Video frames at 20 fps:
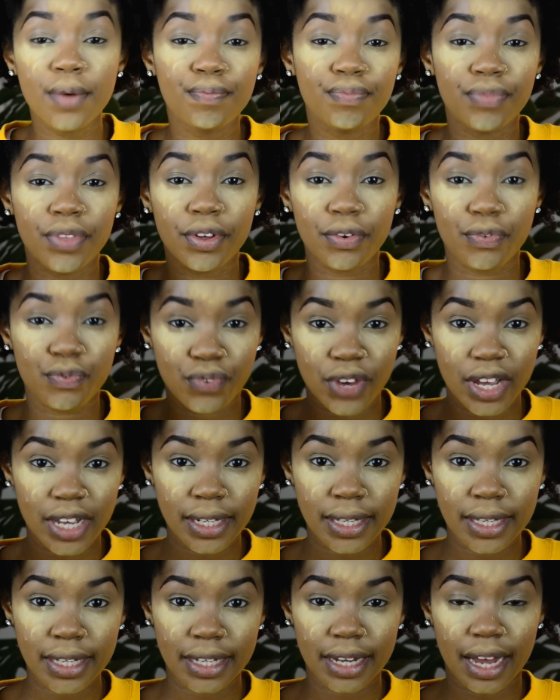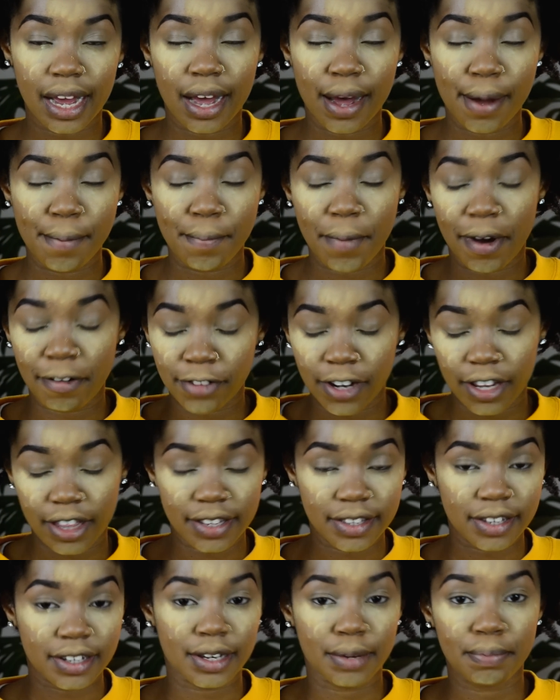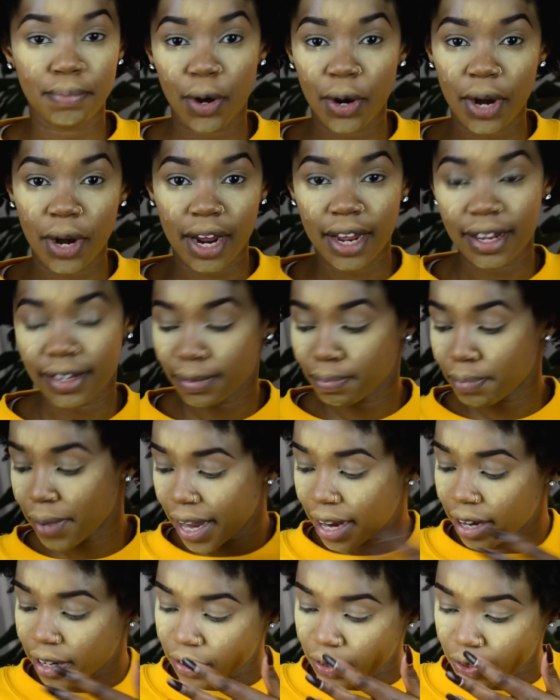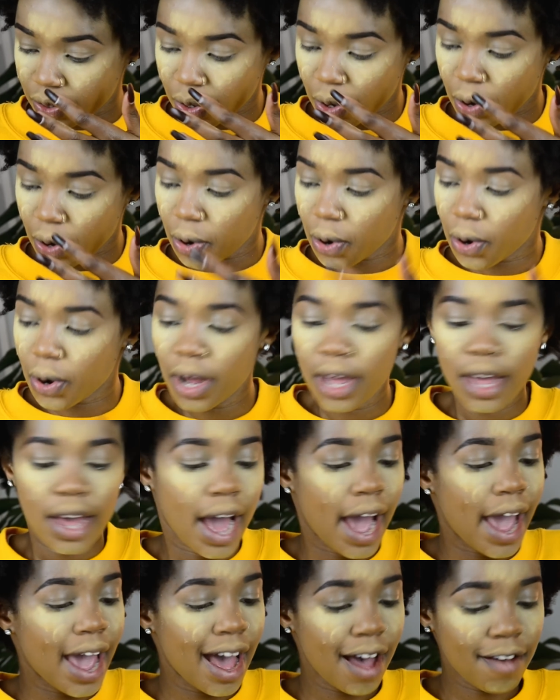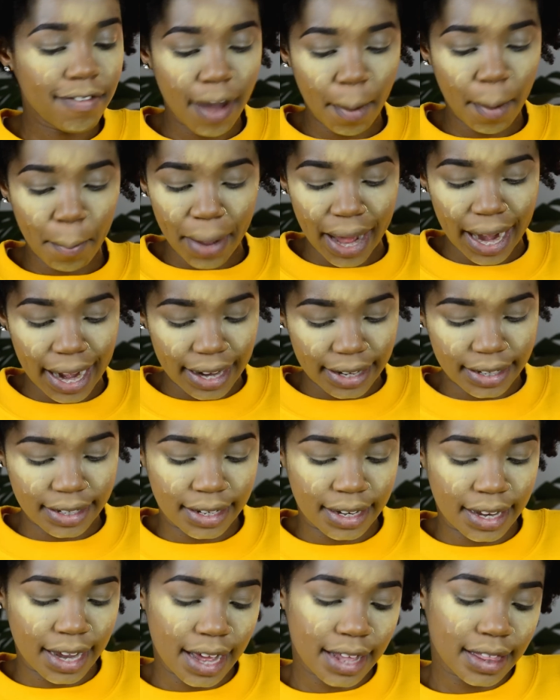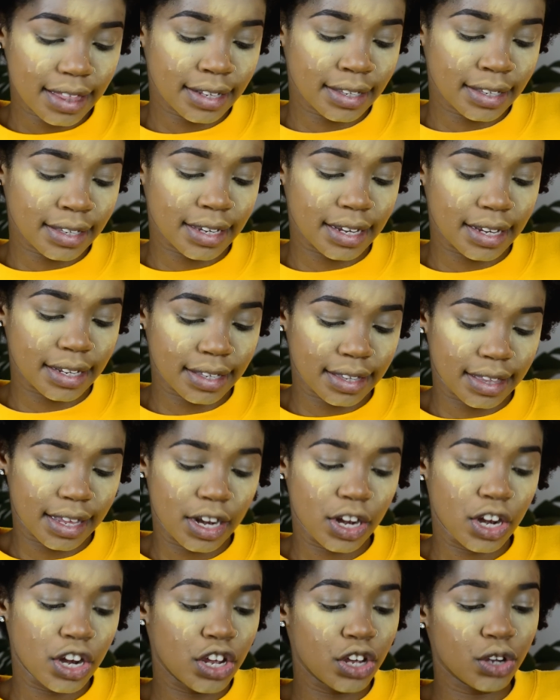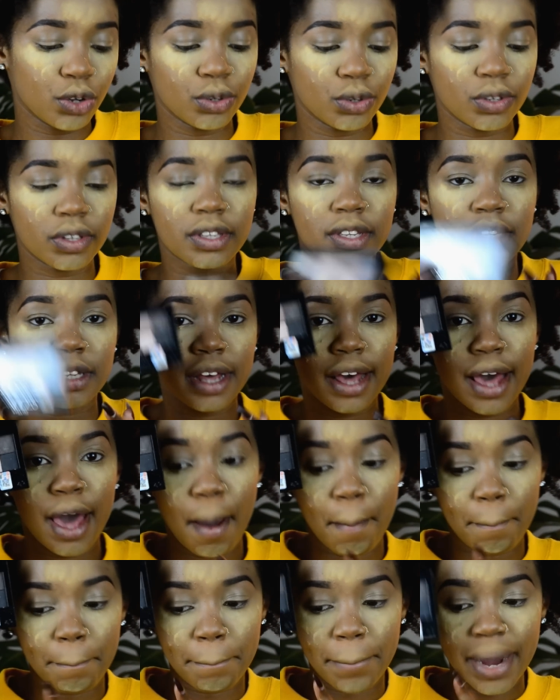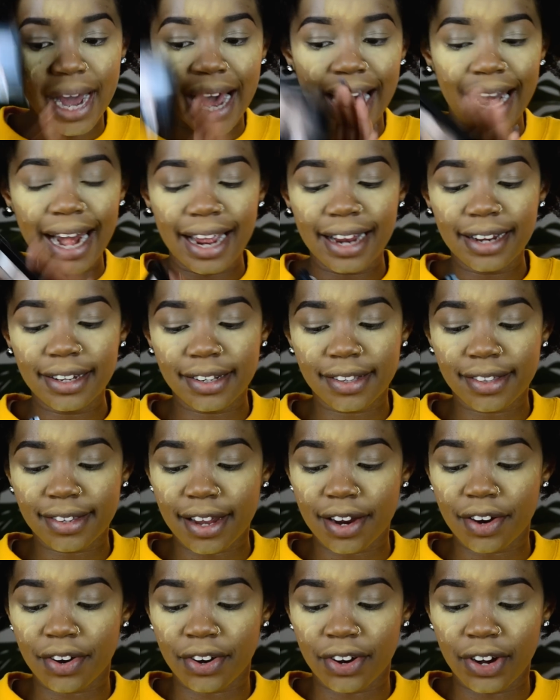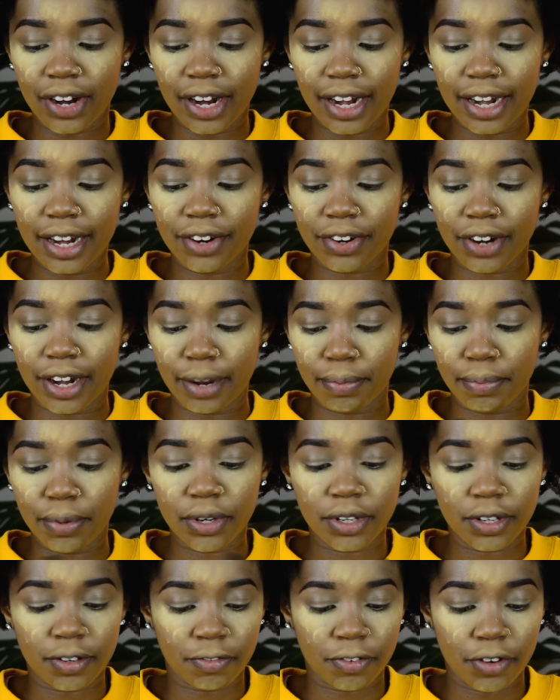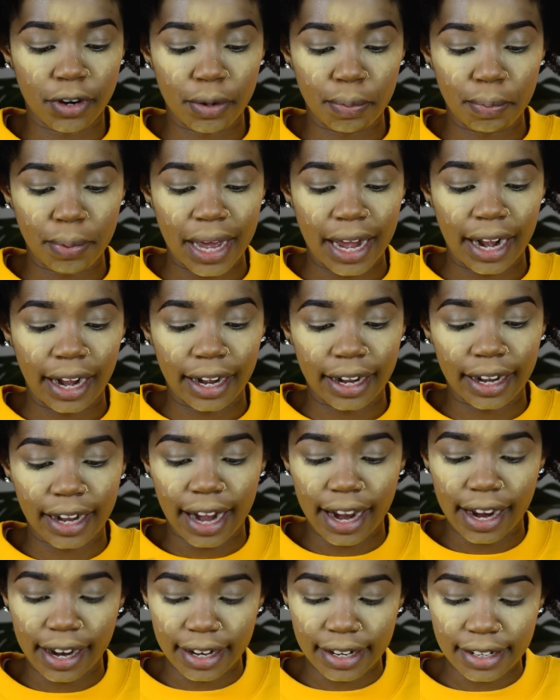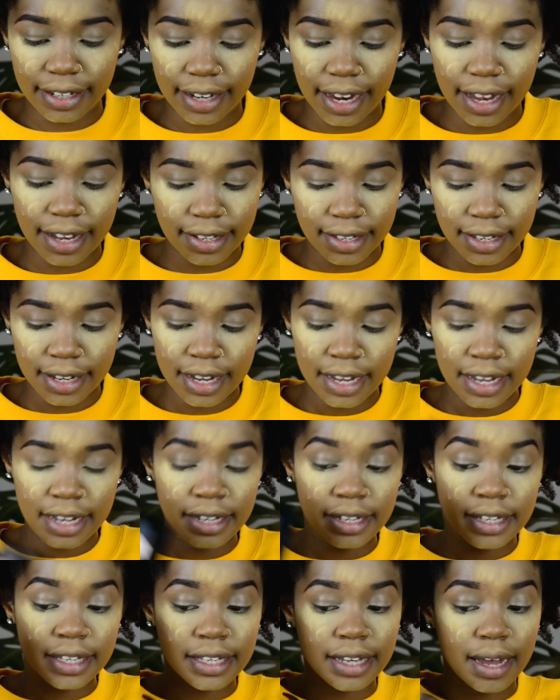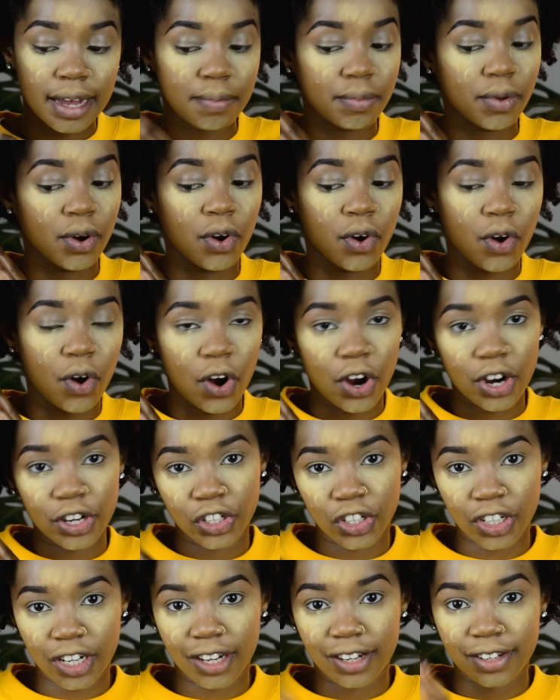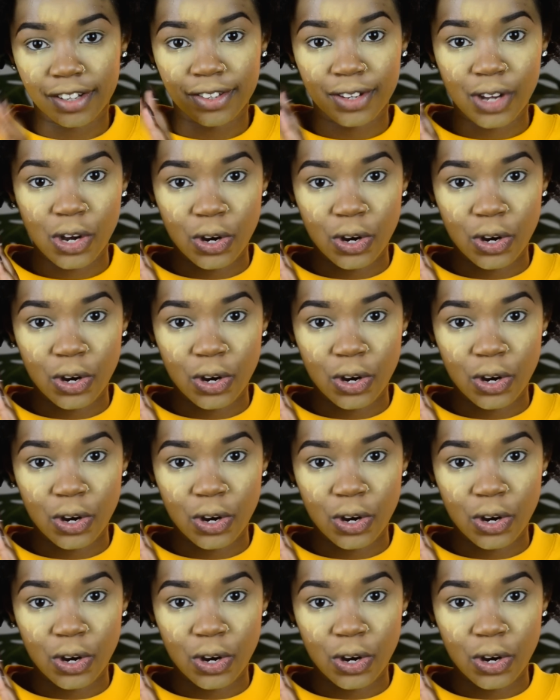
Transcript: the face after the setting powder has baked. So I have a palette here. This is the Nudes Palette. It's a really beautiful palette. Like, it has some gorgeous